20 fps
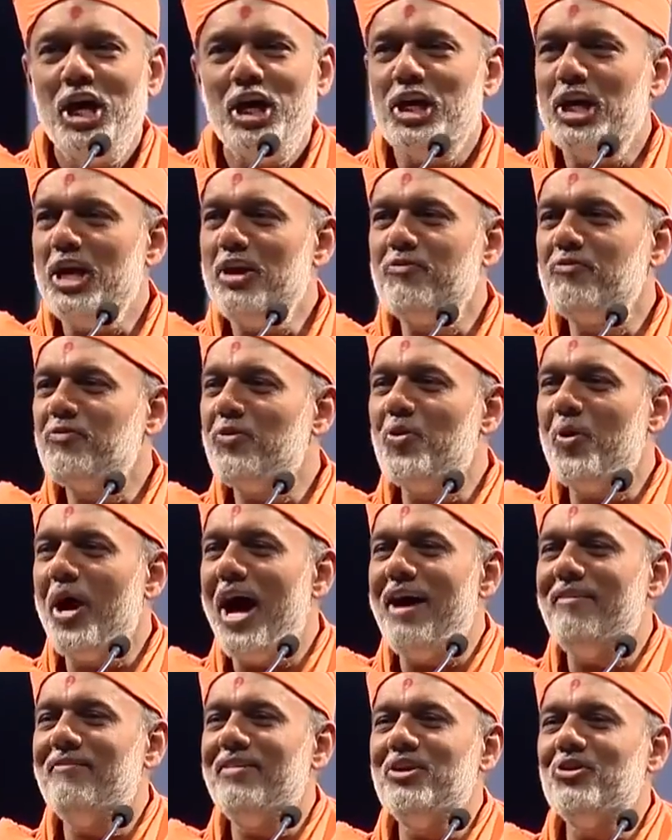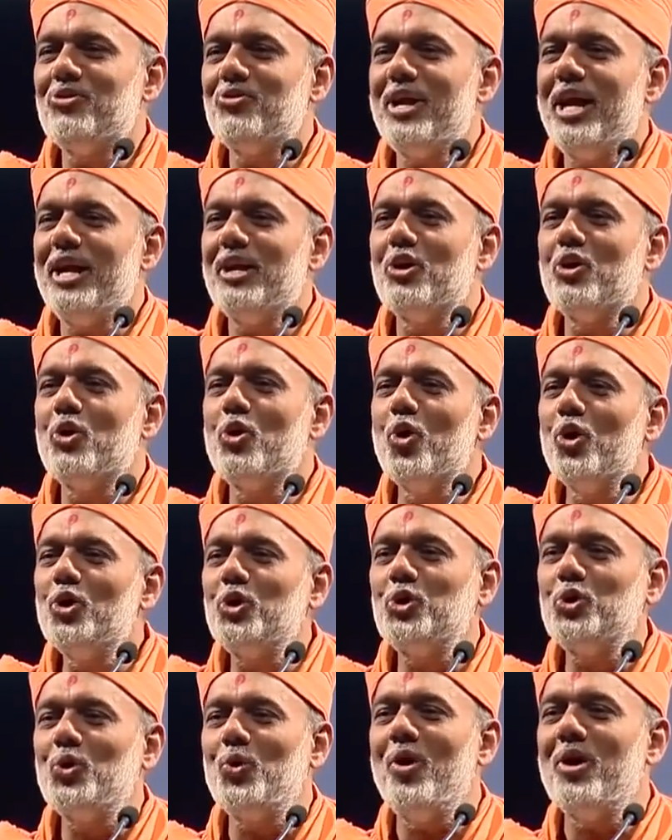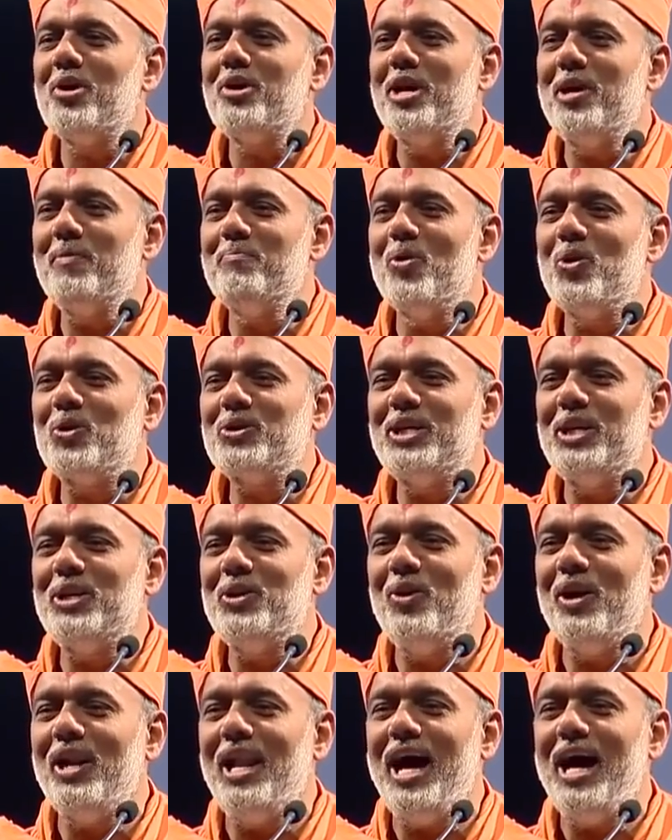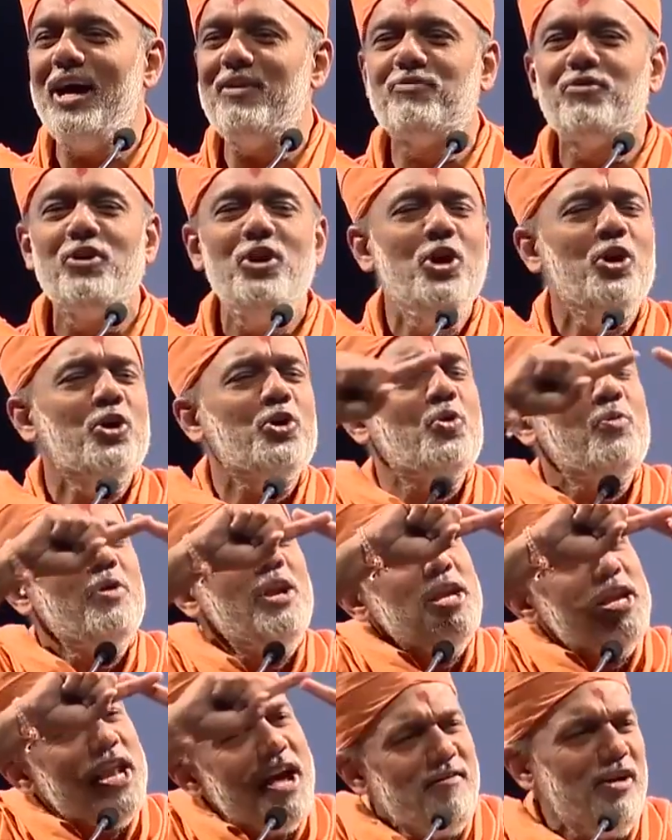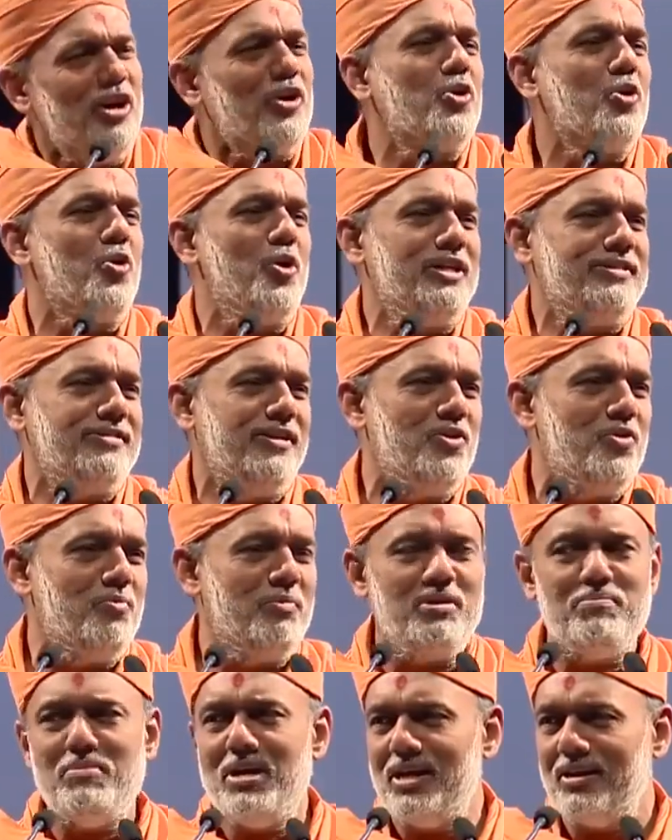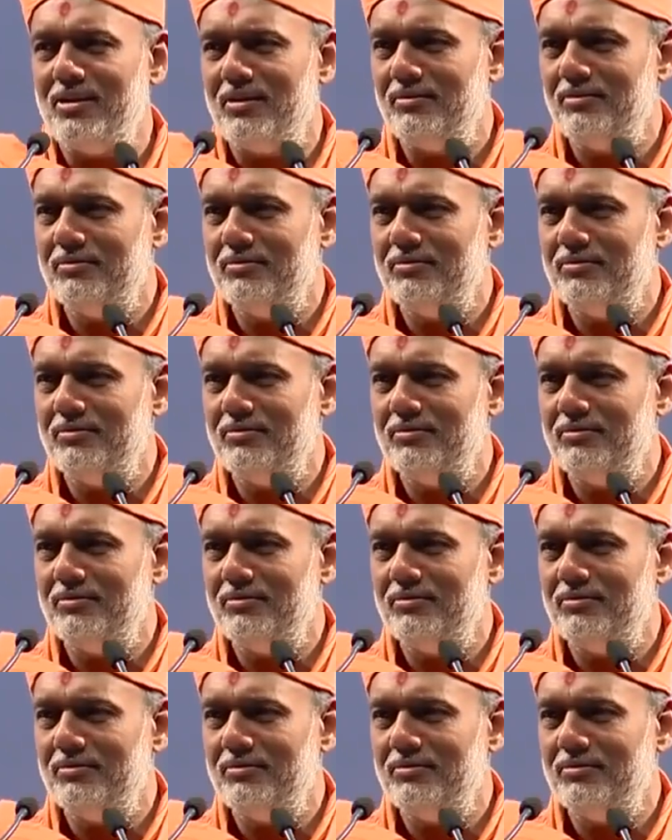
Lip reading: If you haven't read good 200 books in your life, you will never grow as a human being.